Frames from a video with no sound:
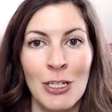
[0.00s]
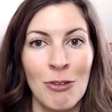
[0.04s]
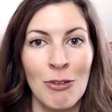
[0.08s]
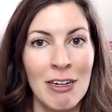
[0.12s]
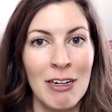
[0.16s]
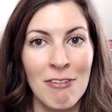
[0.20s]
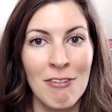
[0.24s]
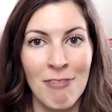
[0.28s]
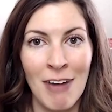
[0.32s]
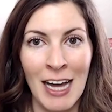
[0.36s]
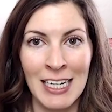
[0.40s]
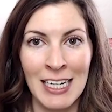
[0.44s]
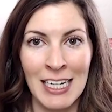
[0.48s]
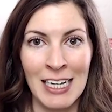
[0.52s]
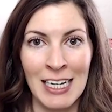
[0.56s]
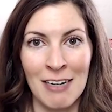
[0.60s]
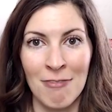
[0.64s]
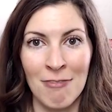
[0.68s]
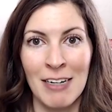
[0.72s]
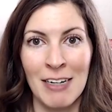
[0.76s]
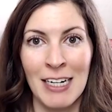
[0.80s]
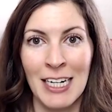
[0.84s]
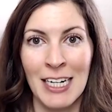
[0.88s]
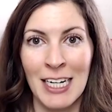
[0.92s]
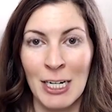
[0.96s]
you can find an
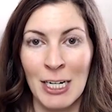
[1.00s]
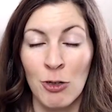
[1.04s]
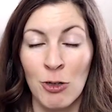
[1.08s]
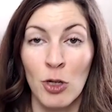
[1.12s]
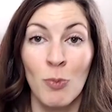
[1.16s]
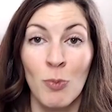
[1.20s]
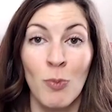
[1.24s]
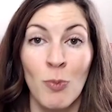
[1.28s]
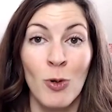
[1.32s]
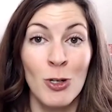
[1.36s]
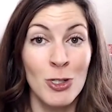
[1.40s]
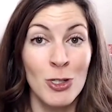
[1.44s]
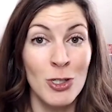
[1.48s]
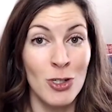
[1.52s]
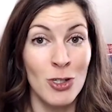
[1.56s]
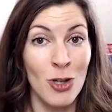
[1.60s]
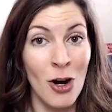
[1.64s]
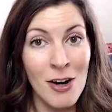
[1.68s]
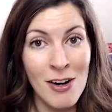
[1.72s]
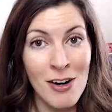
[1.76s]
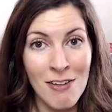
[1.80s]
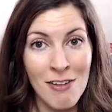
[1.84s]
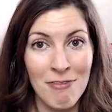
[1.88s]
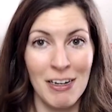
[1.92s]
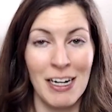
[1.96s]
affinity group or
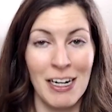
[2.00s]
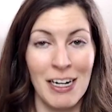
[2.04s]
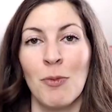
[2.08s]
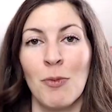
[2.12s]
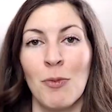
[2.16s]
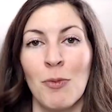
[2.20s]
start an affinity